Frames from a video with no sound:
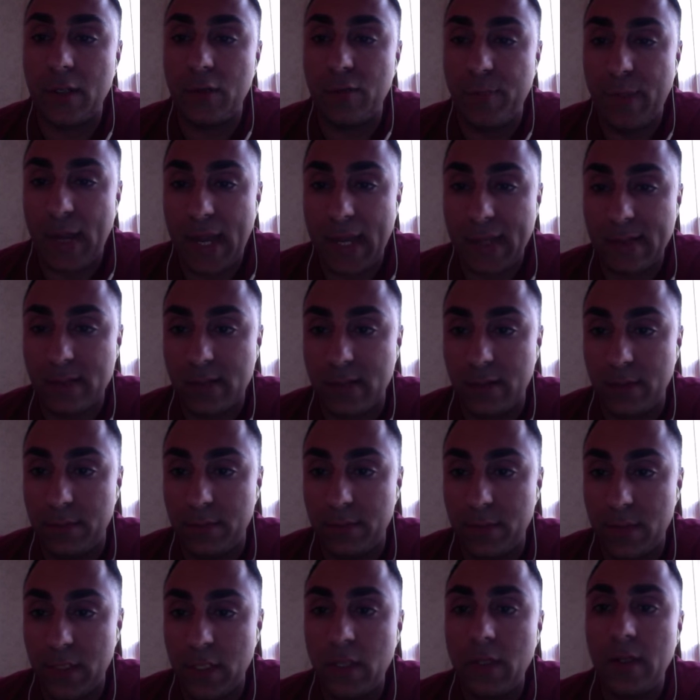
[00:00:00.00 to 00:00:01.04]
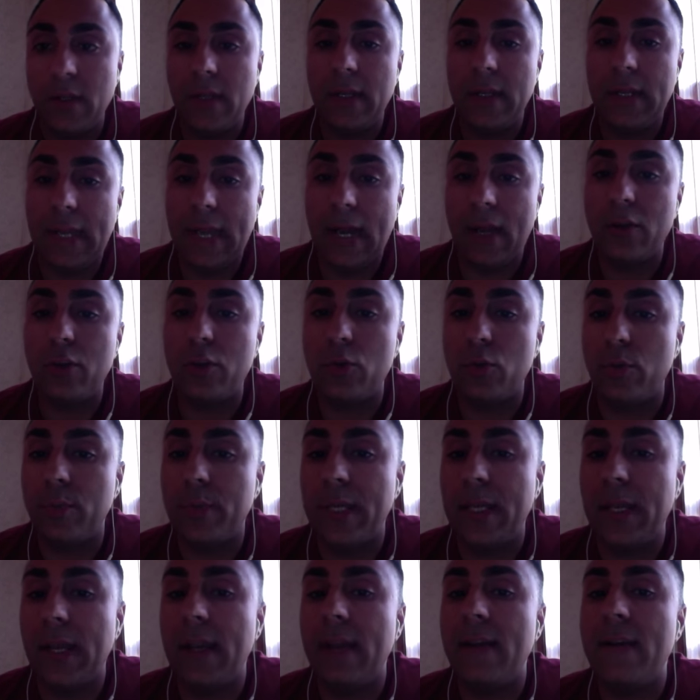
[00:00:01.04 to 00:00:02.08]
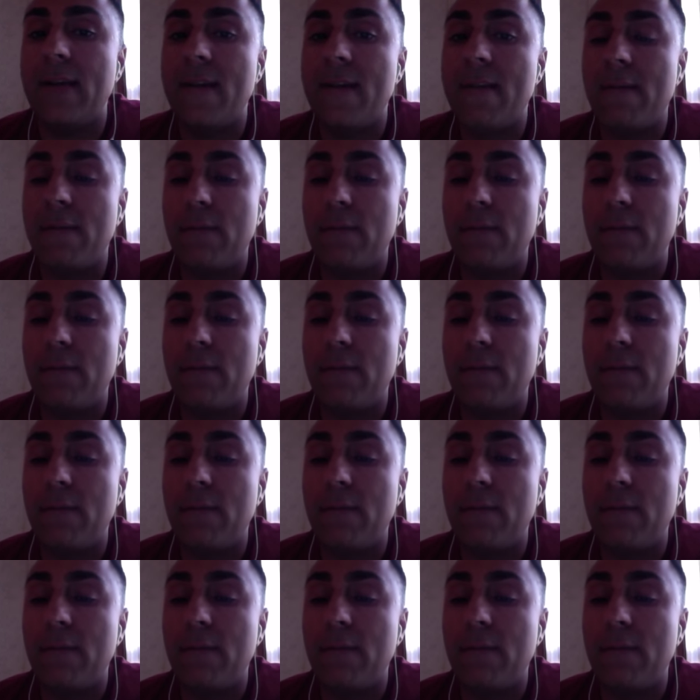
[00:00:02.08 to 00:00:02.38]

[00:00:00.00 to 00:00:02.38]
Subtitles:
you've passed them, now you'll be a